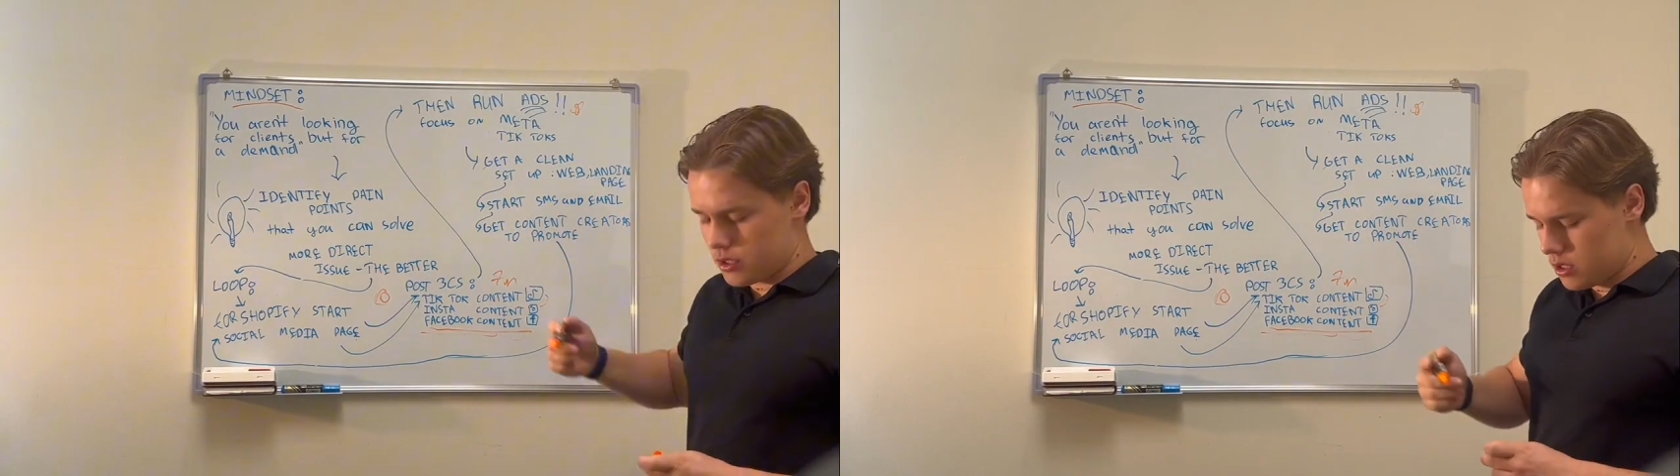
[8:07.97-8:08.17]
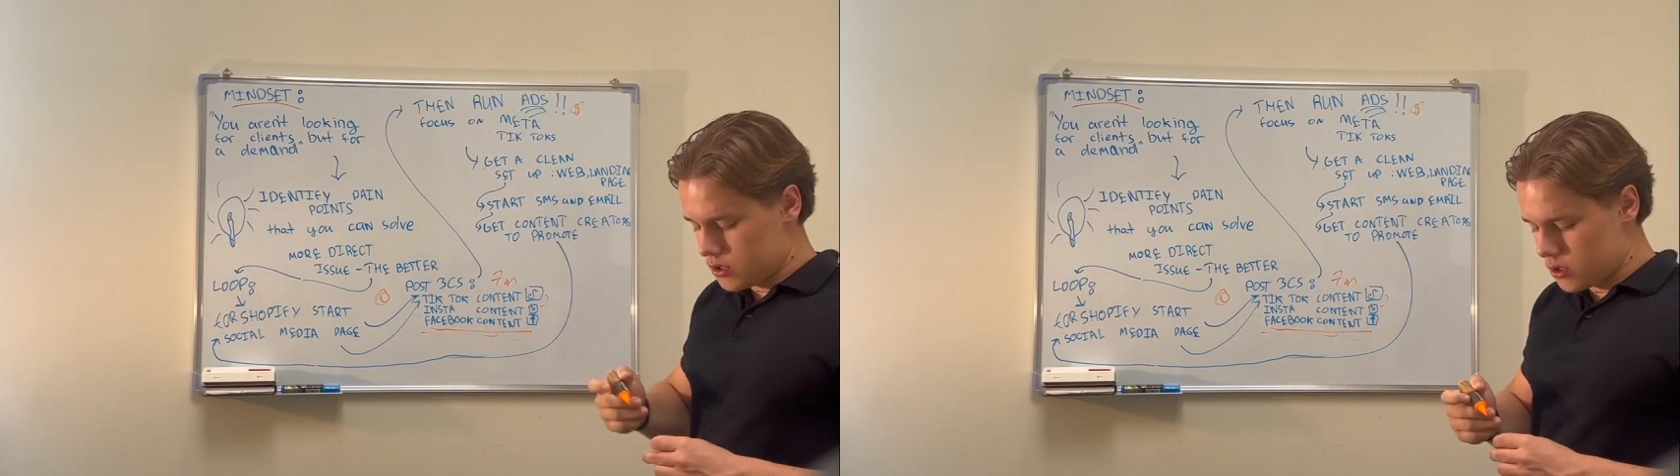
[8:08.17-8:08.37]

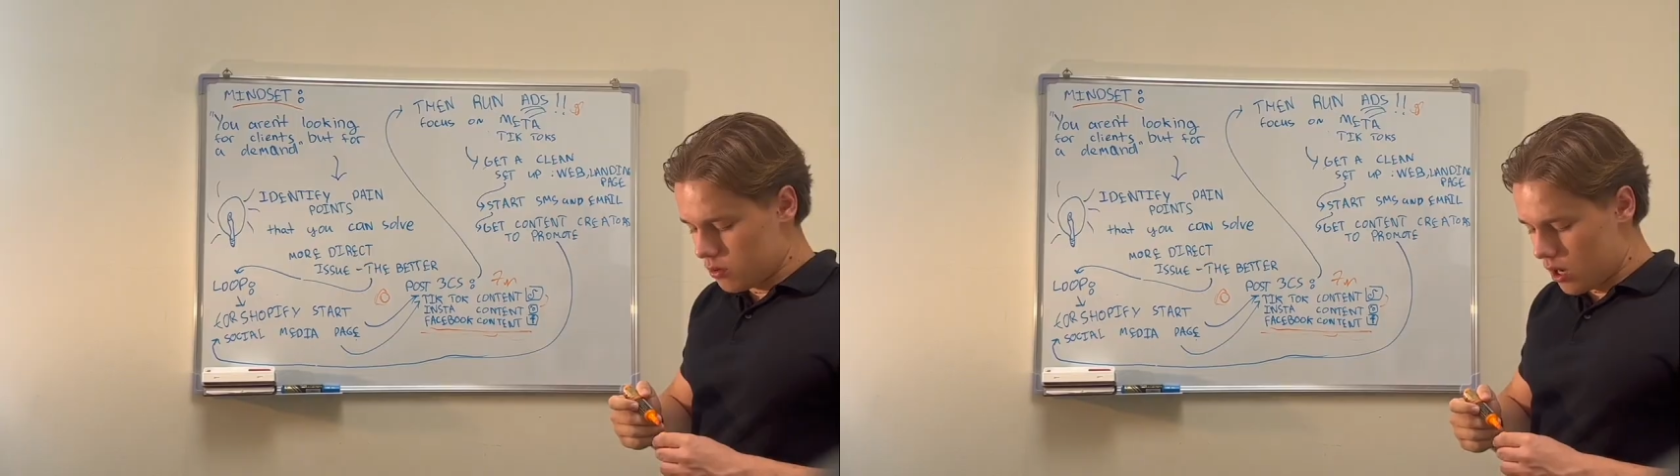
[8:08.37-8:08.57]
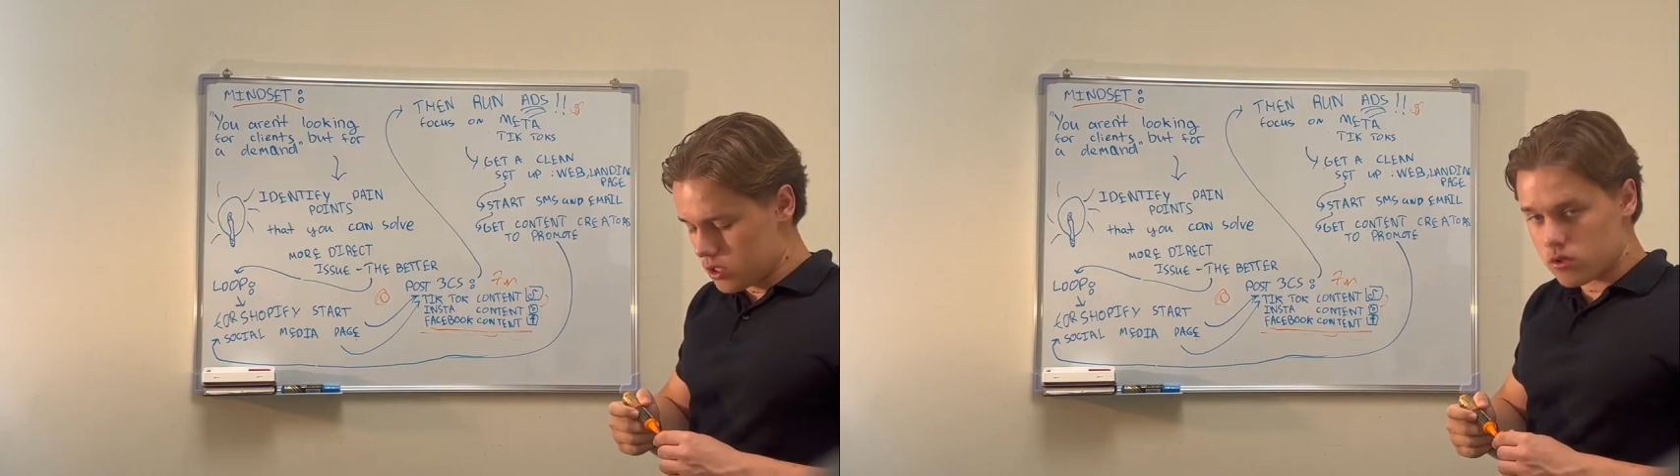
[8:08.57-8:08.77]
So
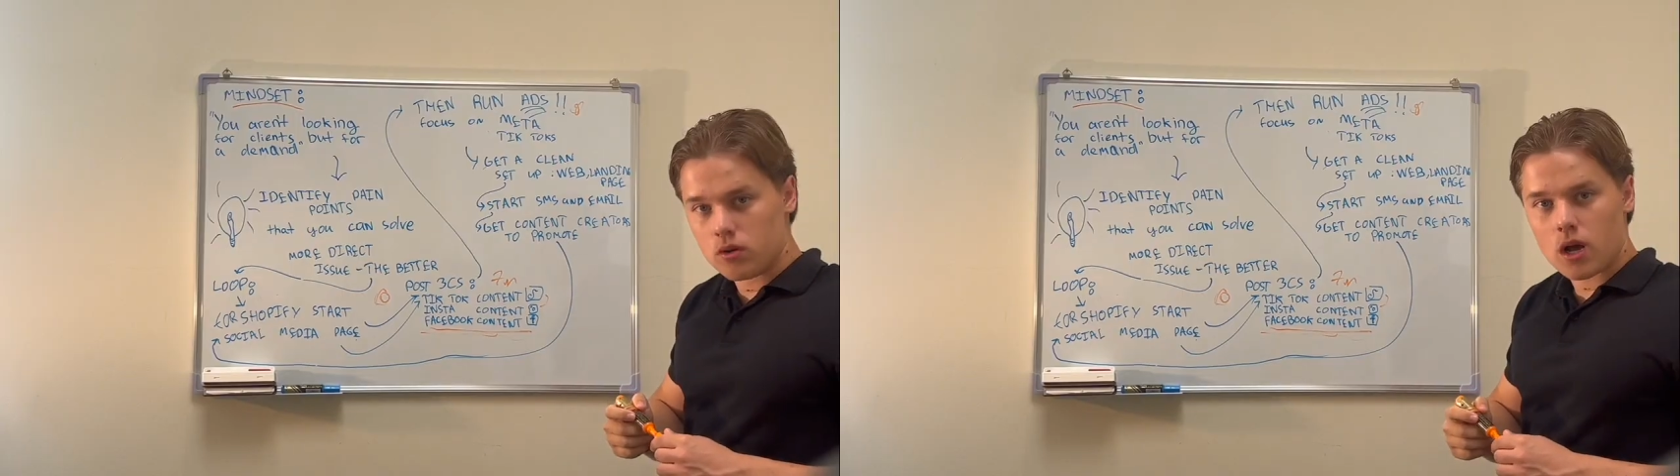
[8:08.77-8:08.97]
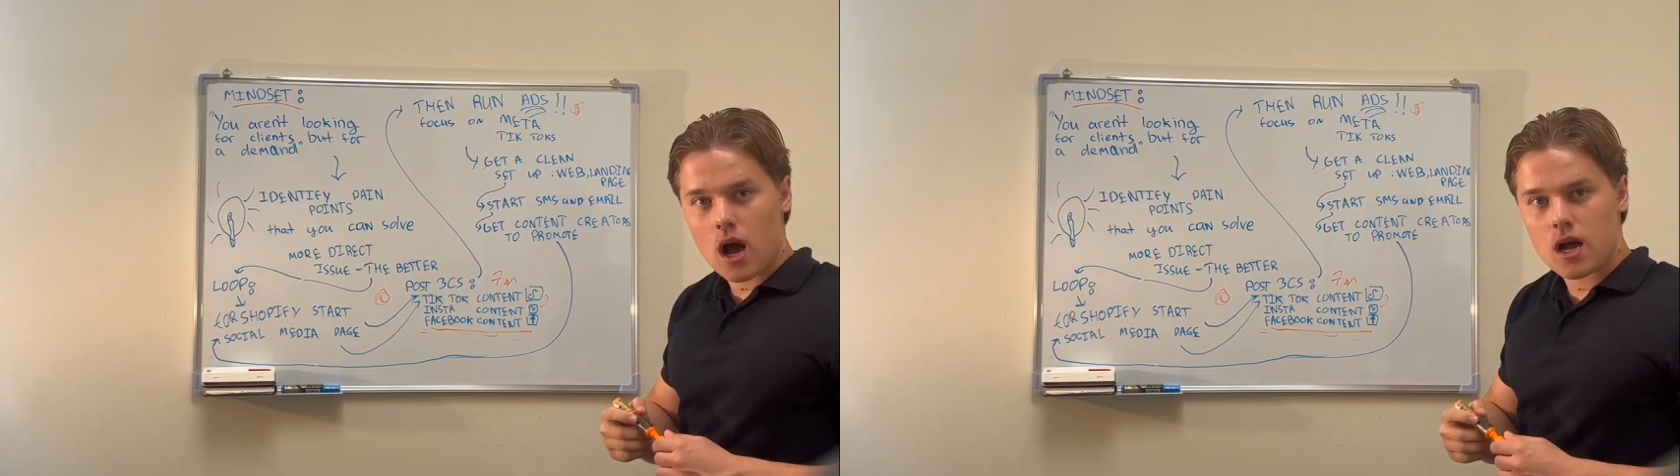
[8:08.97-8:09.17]
as
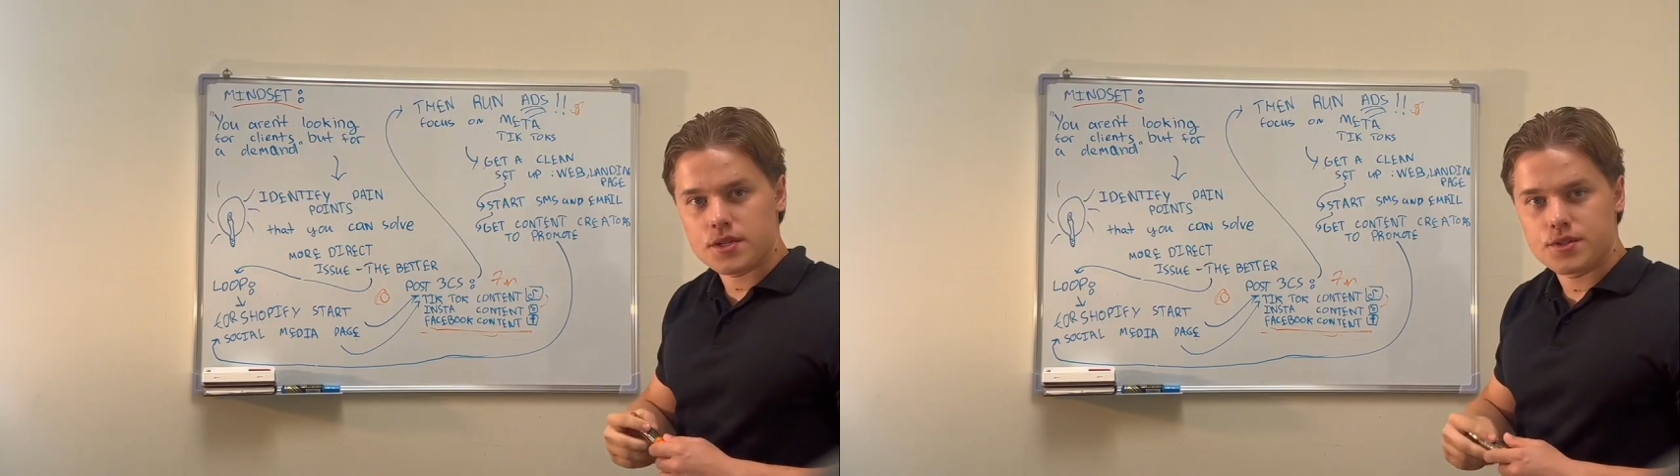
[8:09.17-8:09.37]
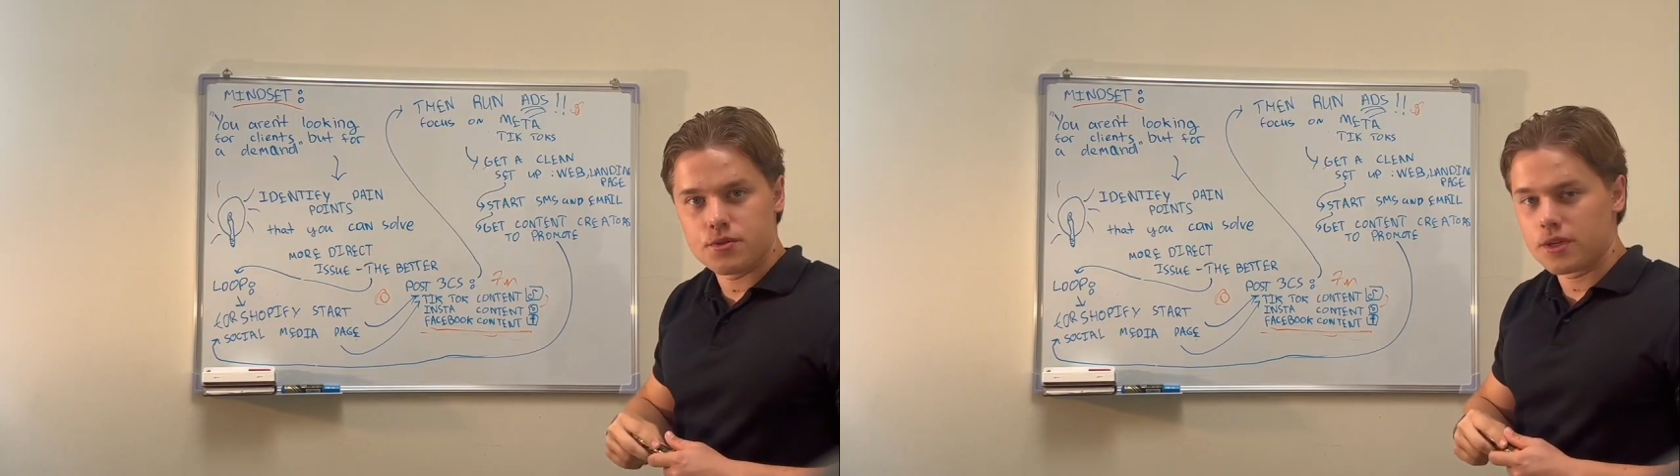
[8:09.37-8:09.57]
long
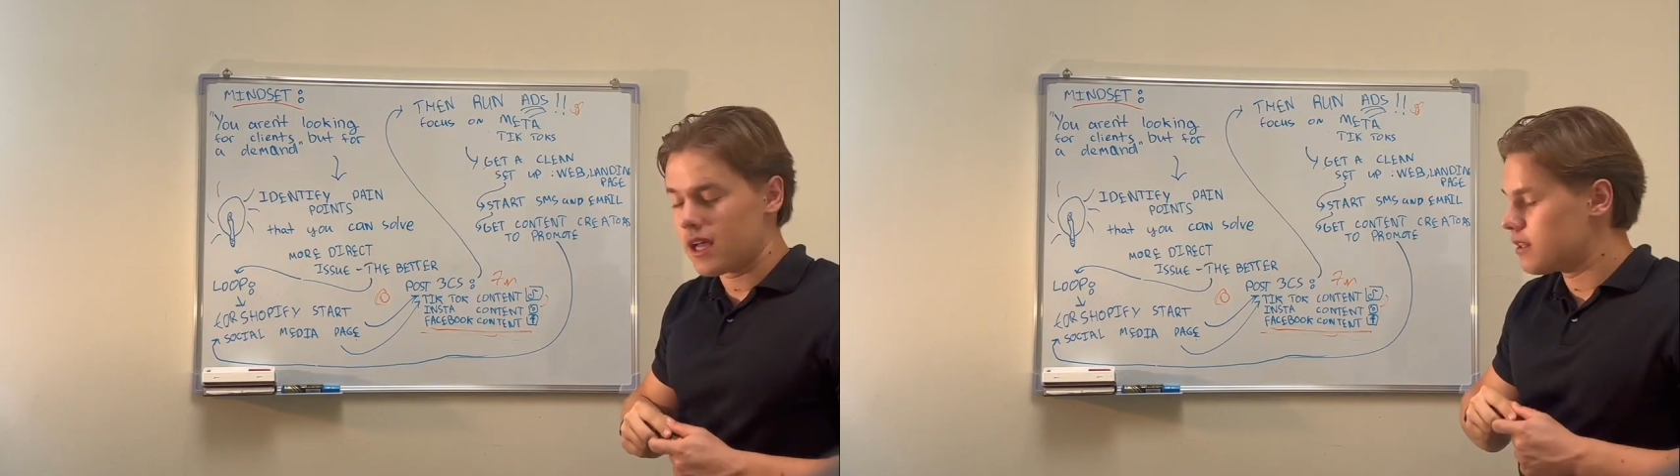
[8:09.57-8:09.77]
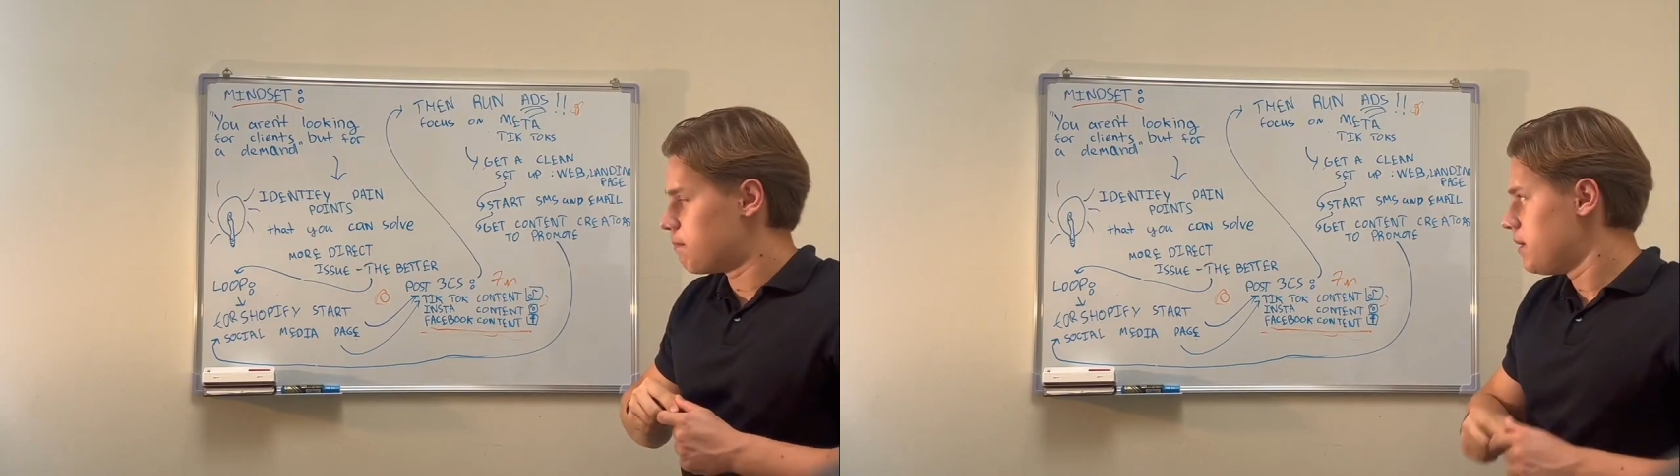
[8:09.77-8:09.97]
as you get
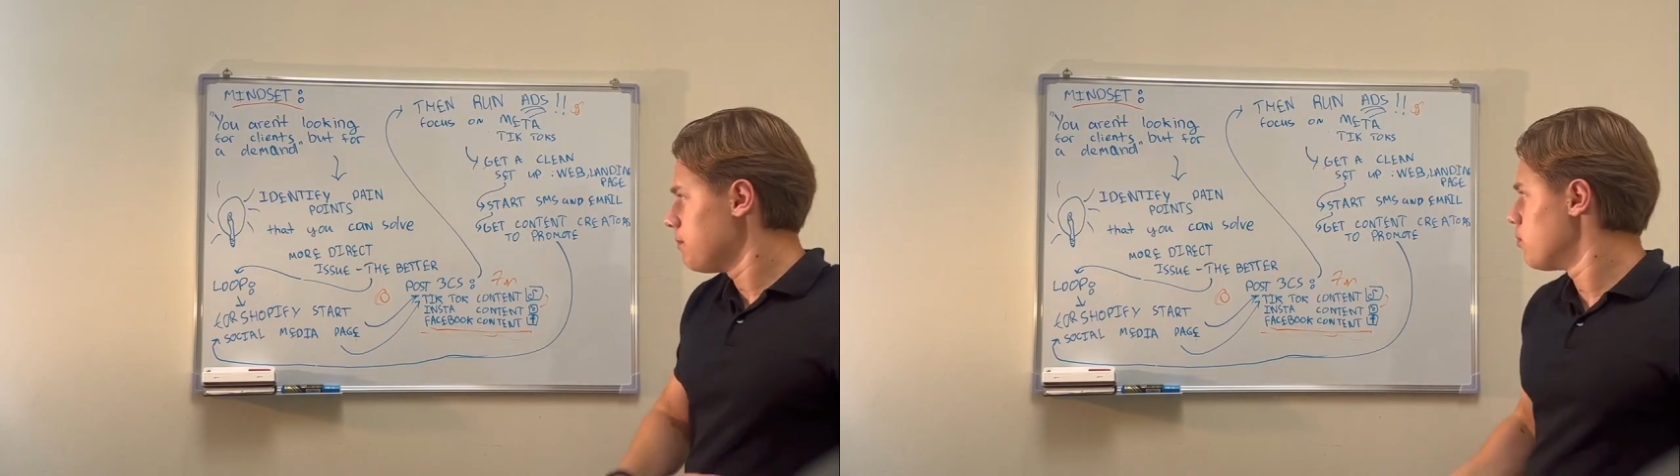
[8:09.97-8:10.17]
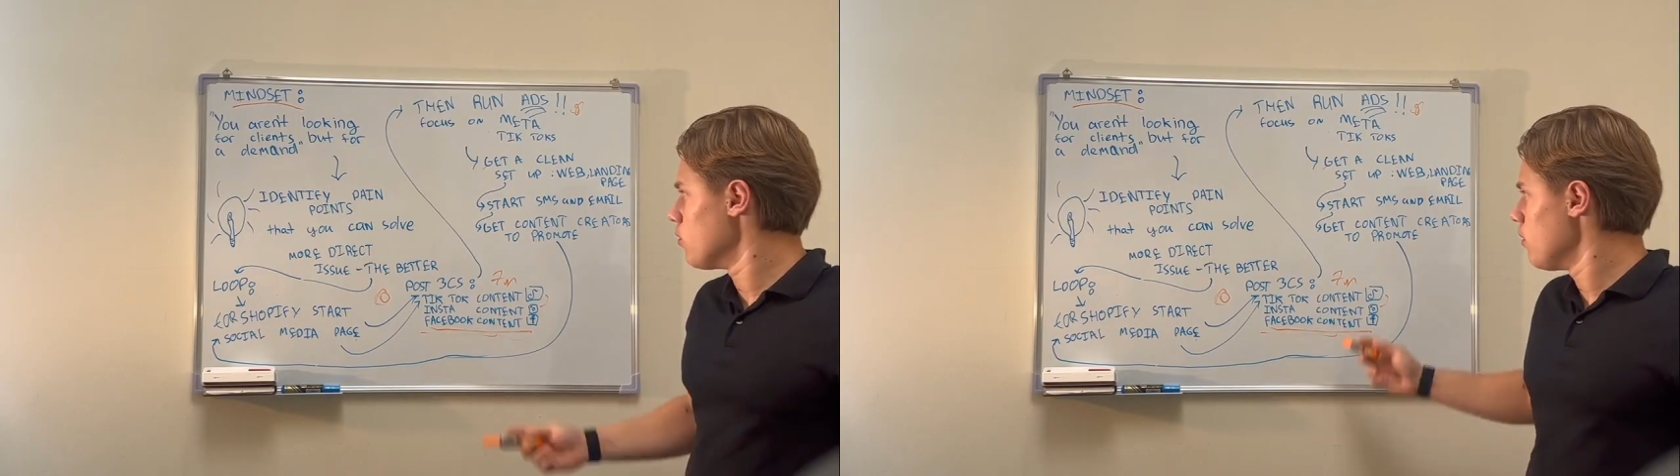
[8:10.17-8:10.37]
the
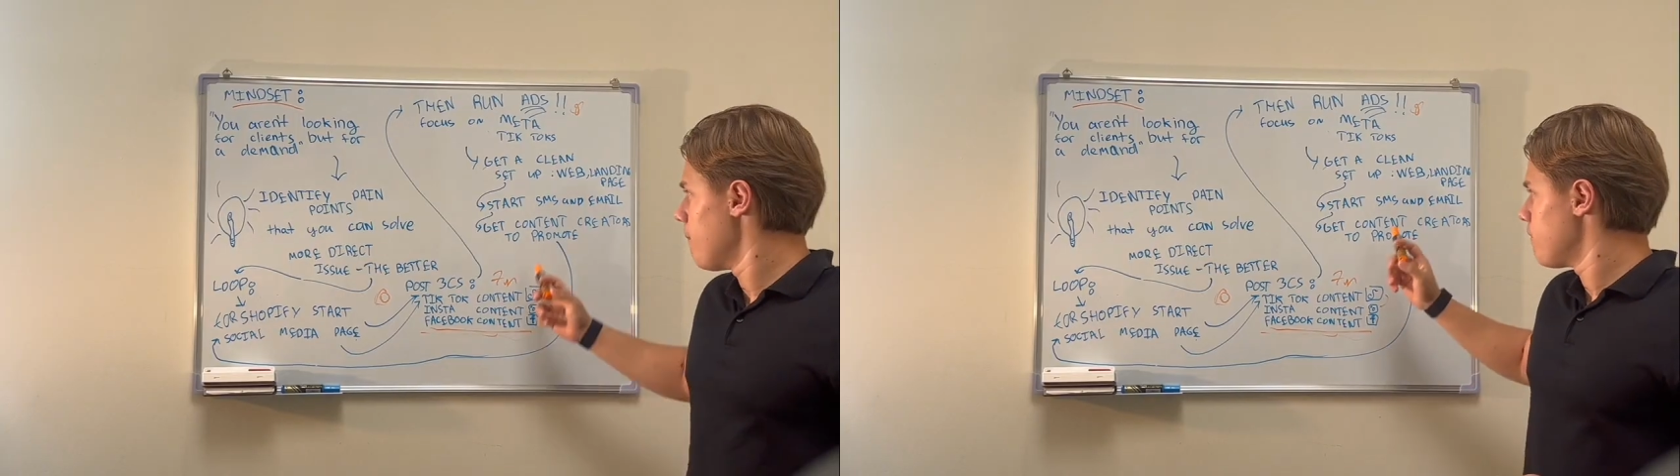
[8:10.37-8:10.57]
people